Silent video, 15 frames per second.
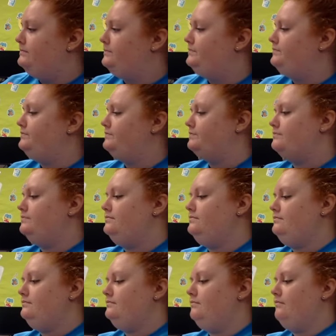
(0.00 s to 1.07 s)

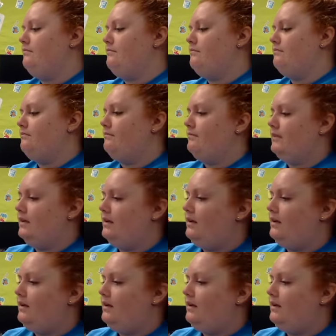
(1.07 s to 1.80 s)
No one is speaking in this clip.